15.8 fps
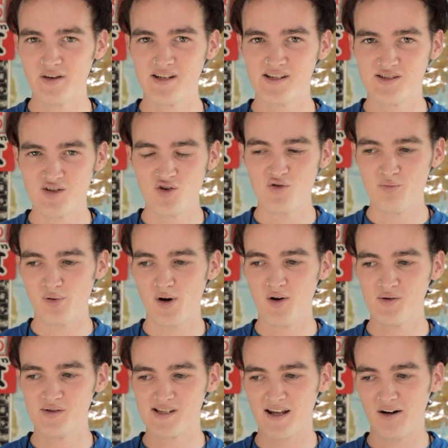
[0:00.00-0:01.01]
these dude
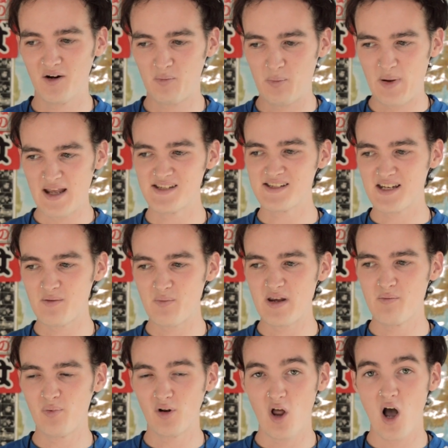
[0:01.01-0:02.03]
bros that are pissing
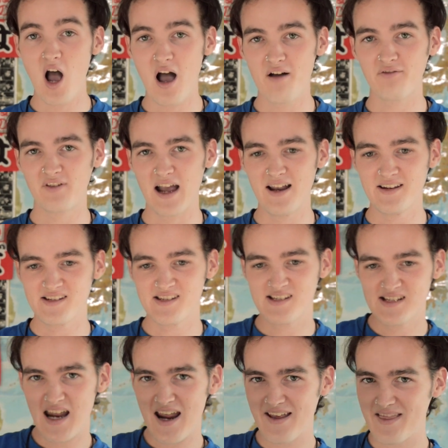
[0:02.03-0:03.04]
people off kind of
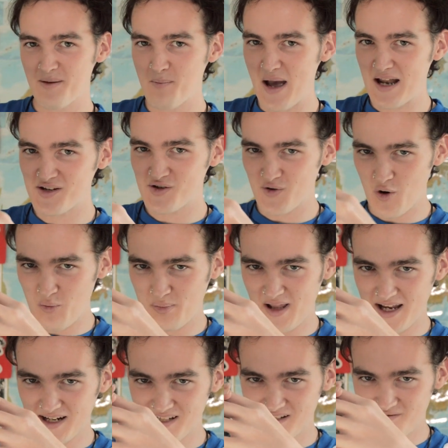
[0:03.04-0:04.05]
stay in the
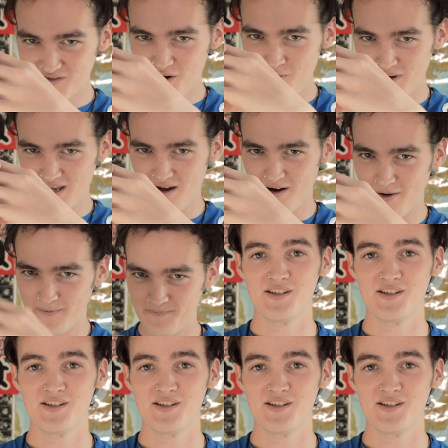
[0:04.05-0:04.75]
metroplex of Tokyo.